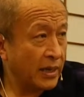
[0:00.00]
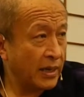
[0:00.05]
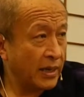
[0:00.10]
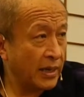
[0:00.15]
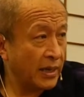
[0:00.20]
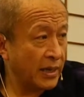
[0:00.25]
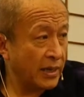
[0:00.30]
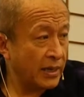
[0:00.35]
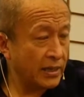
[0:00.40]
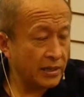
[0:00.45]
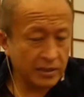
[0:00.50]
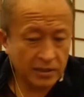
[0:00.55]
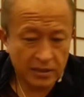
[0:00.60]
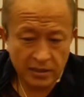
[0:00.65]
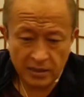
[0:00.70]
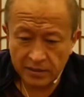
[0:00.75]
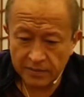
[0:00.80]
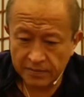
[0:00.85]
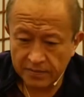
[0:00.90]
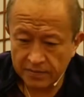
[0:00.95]

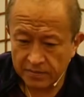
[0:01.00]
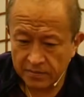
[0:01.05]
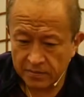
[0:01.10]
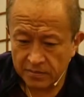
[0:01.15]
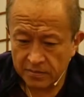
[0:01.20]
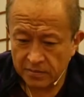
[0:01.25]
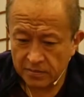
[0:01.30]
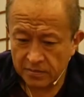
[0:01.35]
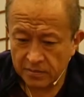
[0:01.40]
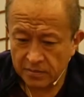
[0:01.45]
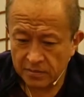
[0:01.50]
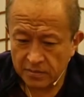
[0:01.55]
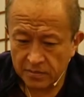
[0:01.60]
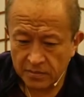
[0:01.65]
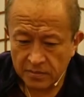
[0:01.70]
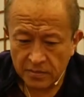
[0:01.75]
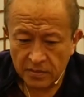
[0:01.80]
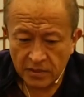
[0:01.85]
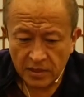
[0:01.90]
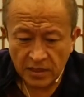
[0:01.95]
And
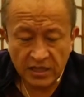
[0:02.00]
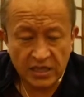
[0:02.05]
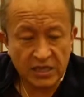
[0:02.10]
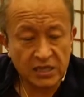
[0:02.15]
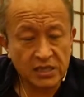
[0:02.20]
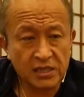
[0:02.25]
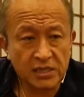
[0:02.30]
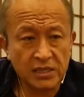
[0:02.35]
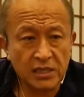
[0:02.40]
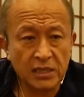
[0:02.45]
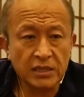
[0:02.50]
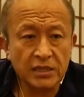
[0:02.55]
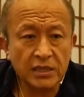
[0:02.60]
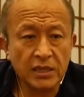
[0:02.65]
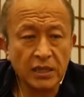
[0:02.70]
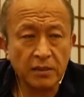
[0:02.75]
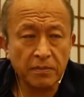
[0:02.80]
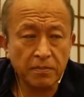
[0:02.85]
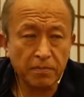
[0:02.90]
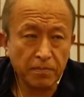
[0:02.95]
this
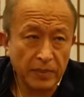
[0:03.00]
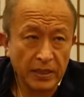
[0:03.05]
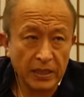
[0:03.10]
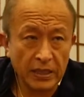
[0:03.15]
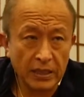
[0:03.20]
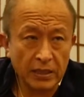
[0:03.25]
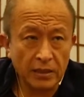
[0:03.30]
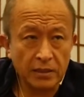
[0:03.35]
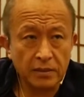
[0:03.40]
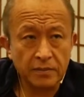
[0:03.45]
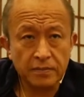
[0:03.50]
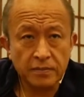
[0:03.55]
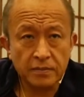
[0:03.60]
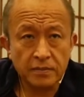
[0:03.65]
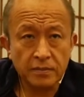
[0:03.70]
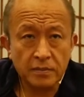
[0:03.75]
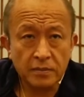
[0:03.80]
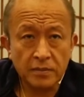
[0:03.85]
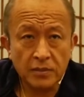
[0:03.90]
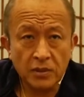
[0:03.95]
sentient being
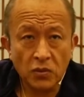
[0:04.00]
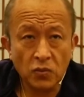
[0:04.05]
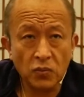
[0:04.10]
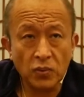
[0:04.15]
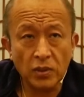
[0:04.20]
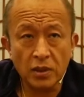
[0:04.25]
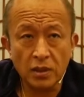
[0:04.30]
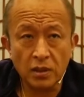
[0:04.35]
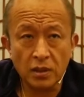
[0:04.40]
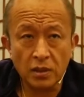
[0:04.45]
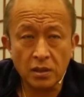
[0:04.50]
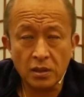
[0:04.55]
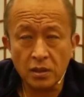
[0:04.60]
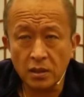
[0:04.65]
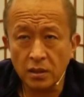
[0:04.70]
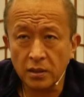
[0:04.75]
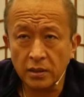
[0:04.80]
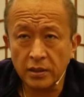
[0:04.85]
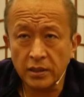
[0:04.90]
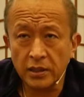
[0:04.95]
will
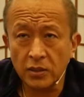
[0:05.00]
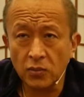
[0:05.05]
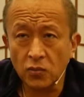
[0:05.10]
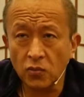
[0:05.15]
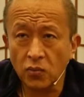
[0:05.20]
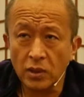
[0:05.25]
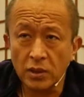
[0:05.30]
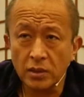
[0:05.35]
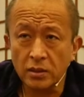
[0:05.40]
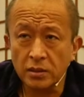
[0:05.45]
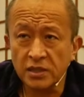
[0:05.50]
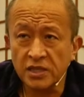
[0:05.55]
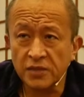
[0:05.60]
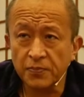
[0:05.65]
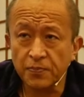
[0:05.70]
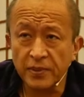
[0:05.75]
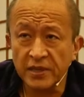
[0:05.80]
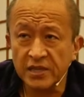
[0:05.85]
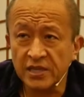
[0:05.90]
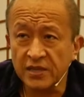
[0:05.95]
occur in one
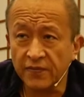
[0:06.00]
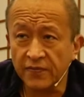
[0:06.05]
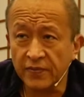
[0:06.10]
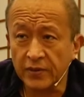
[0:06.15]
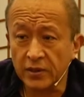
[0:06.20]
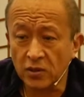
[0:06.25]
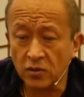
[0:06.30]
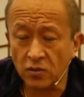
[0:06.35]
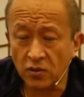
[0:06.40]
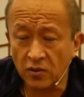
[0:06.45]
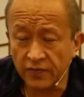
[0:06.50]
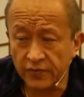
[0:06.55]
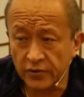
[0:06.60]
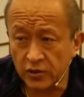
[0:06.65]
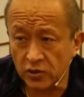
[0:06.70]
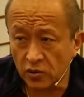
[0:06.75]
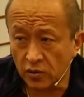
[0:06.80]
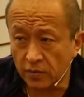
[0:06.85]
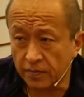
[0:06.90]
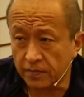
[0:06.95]
specific coffee
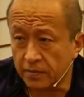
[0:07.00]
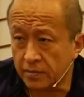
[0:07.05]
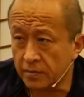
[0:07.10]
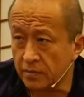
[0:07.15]
shop.